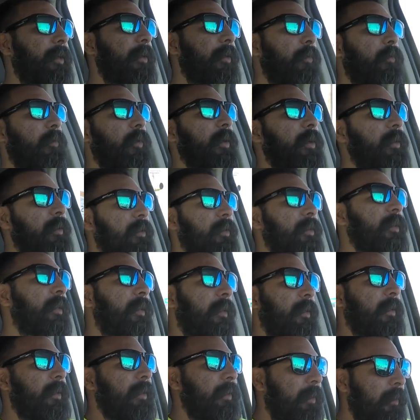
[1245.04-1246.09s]
anyways.
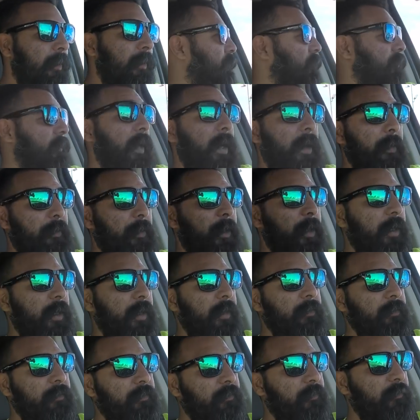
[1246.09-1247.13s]
I'm
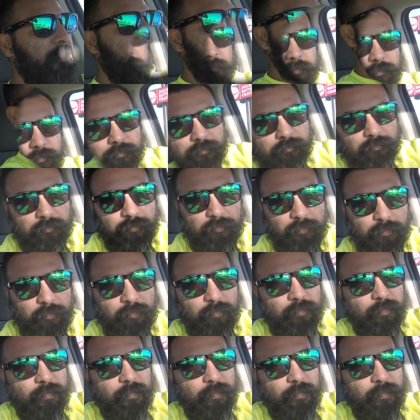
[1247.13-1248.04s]
done for the day.